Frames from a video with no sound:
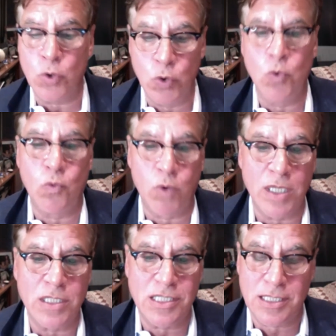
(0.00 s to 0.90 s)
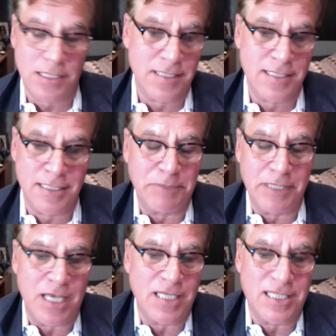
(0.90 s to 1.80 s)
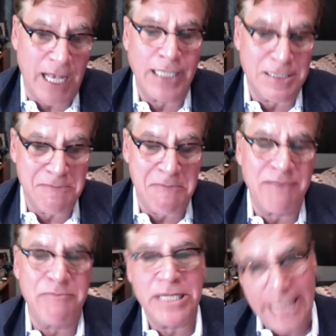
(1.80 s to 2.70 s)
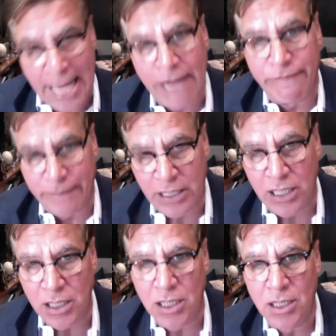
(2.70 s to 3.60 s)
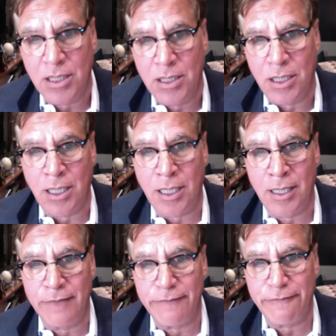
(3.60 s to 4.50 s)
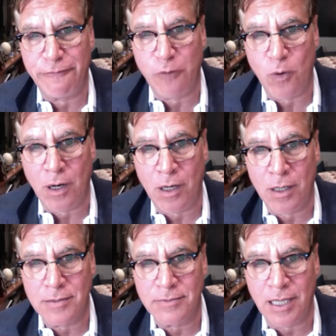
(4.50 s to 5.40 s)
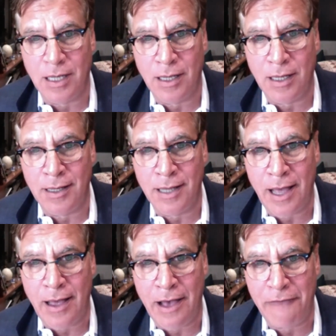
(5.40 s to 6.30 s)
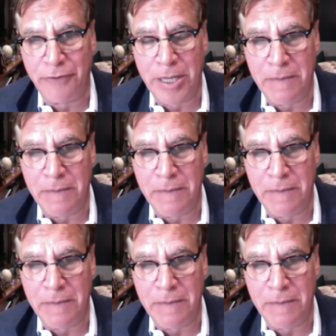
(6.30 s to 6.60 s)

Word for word: who was simply a Second Amendment advocate uh, for uh, African